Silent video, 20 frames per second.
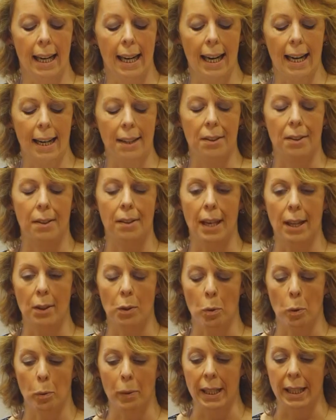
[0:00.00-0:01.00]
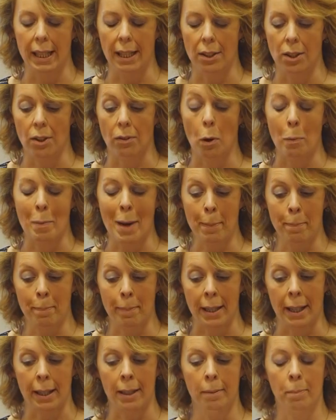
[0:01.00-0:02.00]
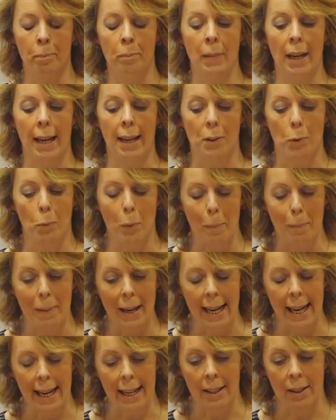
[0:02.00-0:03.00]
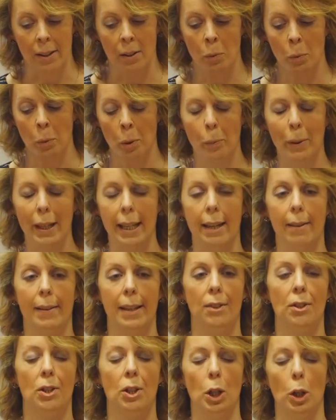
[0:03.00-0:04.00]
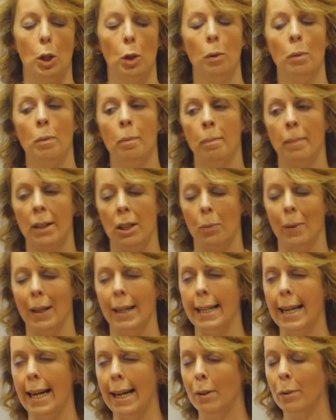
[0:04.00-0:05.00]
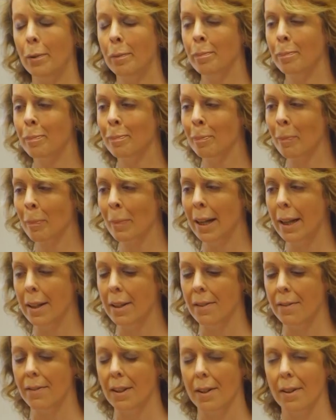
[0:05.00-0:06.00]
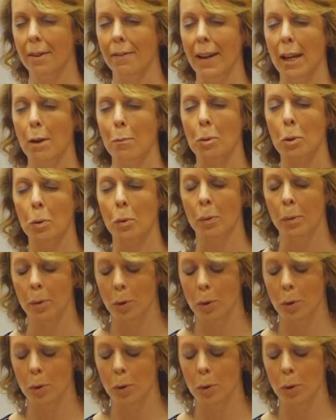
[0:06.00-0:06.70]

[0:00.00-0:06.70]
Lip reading: And that's what we need to remember as we plan what we're going to do between now and the 5th of April